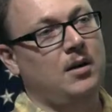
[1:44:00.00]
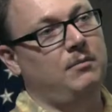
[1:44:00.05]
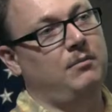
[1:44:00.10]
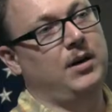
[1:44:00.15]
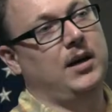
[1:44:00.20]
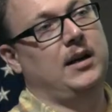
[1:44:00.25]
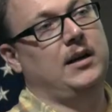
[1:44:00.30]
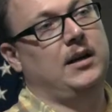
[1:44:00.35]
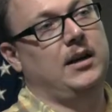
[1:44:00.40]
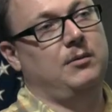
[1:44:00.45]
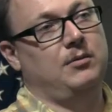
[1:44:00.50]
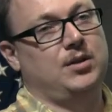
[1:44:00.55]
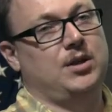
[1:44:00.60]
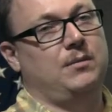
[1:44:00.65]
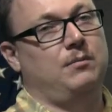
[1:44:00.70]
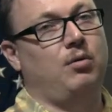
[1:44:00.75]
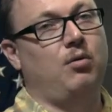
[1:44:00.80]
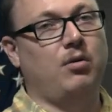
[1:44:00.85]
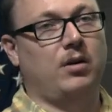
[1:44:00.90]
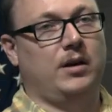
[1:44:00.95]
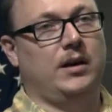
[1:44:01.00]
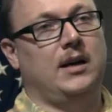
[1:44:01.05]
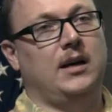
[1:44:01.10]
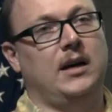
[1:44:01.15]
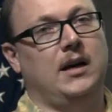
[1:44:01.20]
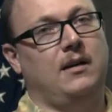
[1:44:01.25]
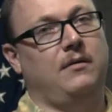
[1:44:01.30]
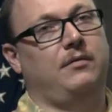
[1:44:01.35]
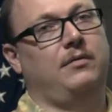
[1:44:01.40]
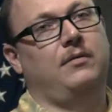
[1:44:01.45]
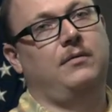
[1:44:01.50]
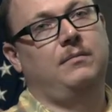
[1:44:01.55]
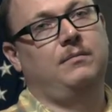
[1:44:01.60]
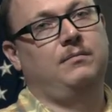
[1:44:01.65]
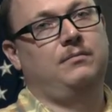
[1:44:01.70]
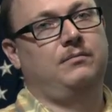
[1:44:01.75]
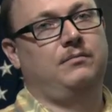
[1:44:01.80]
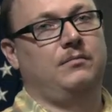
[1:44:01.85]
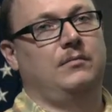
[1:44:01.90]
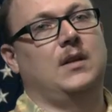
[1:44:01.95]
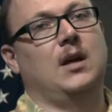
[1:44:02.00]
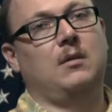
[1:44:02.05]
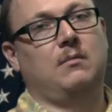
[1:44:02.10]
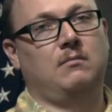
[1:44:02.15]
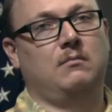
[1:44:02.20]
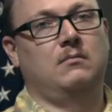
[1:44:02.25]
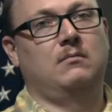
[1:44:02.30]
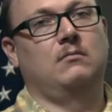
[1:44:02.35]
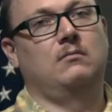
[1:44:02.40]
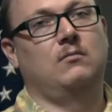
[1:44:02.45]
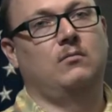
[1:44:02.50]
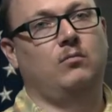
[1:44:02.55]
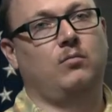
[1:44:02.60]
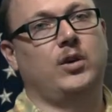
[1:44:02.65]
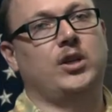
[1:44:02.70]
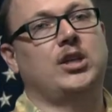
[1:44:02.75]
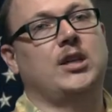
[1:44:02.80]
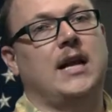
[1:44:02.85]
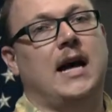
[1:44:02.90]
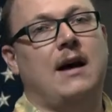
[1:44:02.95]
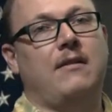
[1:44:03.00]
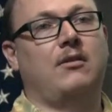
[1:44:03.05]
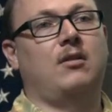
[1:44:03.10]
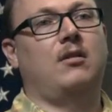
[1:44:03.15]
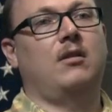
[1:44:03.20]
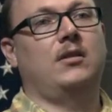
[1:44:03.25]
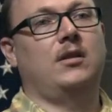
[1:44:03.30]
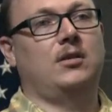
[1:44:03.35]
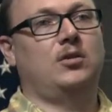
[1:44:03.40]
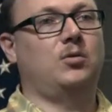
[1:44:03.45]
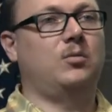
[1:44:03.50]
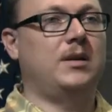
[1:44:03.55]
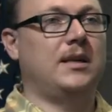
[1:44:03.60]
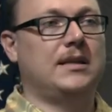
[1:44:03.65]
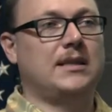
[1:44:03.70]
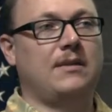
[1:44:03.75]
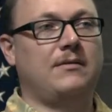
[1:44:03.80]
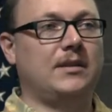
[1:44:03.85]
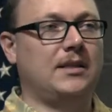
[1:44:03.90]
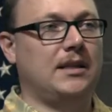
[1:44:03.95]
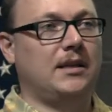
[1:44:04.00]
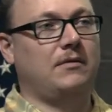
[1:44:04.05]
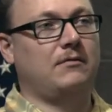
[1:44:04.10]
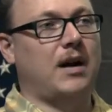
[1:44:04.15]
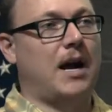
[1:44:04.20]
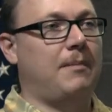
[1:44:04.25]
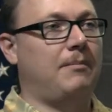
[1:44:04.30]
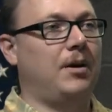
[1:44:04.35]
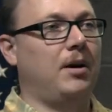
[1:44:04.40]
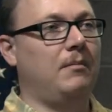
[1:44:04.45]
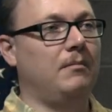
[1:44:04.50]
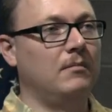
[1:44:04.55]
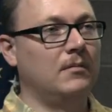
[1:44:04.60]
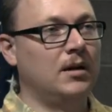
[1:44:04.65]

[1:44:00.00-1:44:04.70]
But it was important enough that we should have it on the 2017 wrap up.